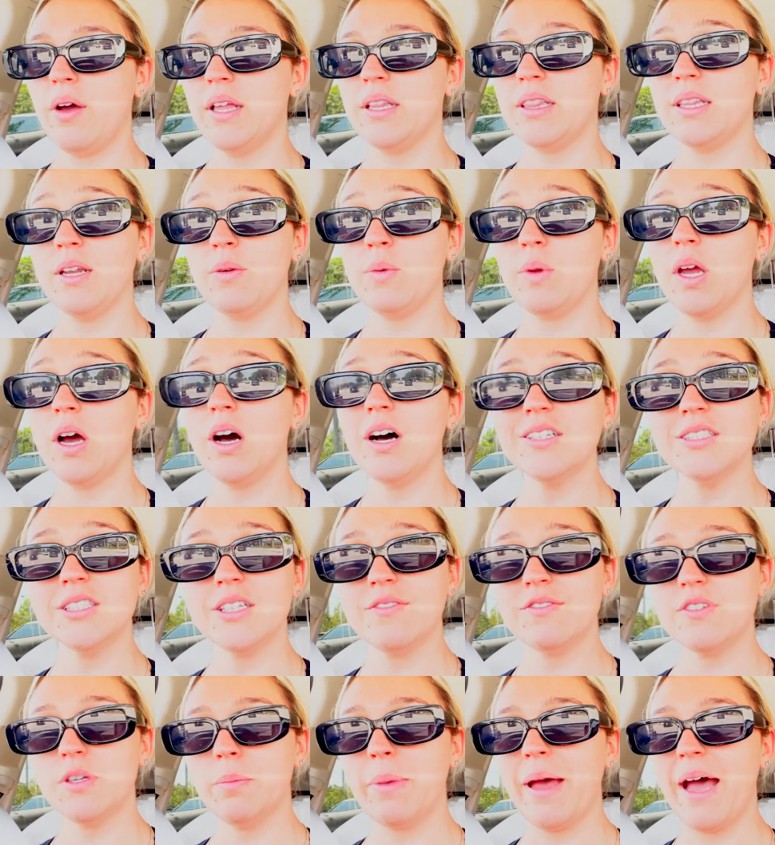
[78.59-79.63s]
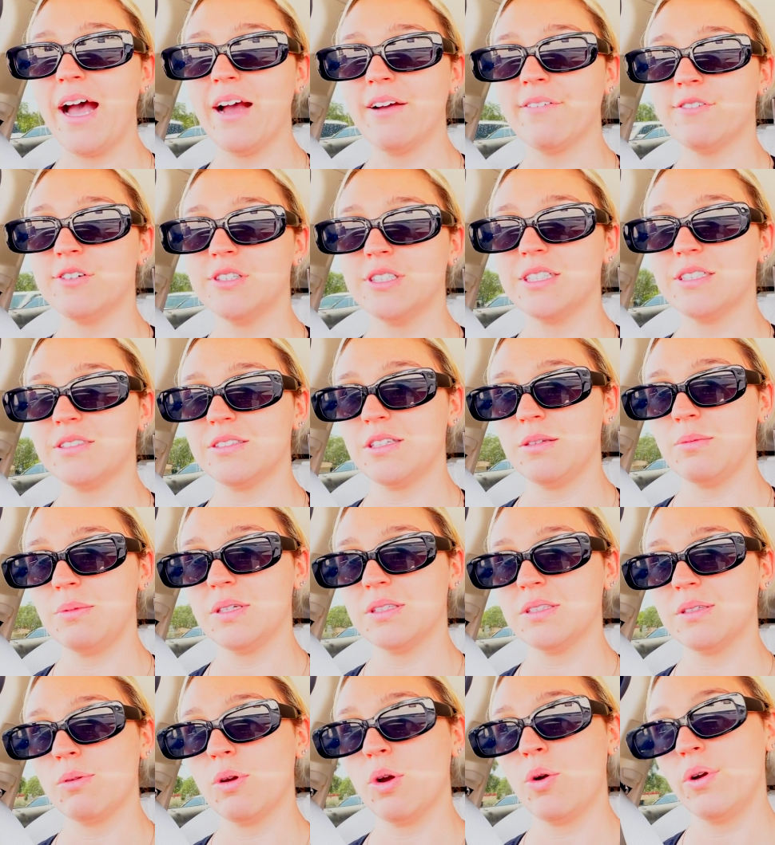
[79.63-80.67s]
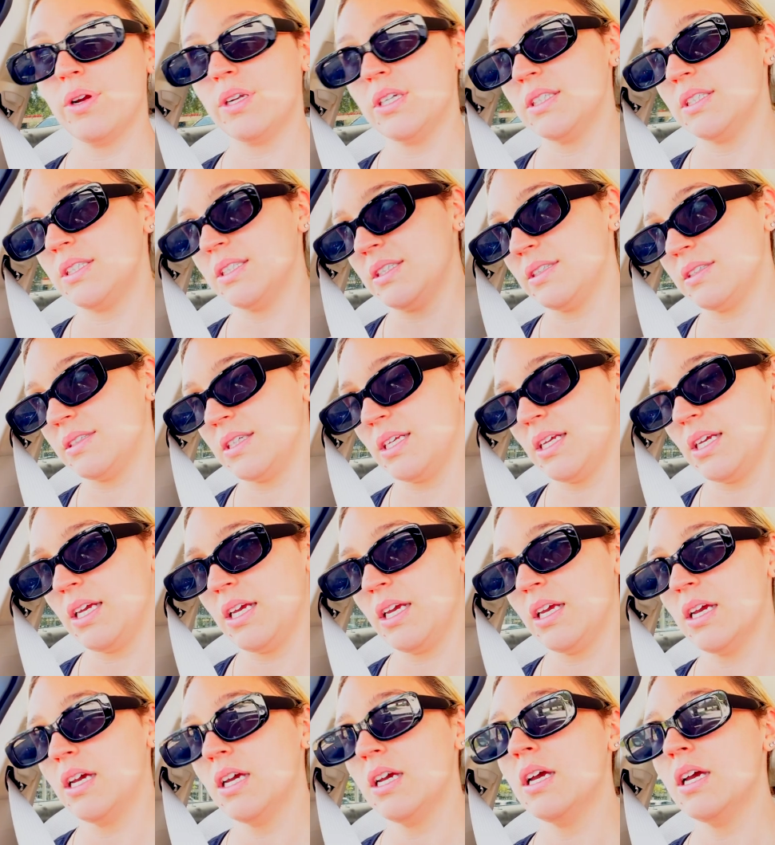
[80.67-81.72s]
And then we also have to pack for Disney because I'm going to Disney